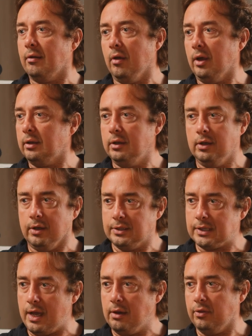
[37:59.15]
Like,
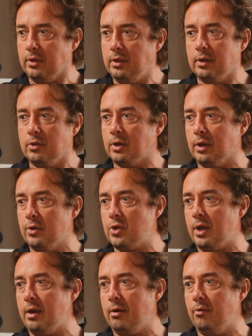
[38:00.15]
is there anything you can kind of
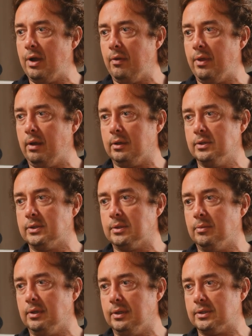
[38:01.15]
share around that? Because
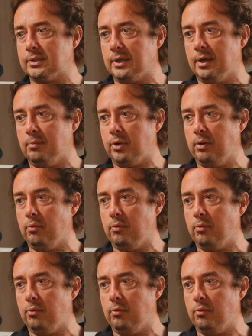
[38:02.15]
something that's pretty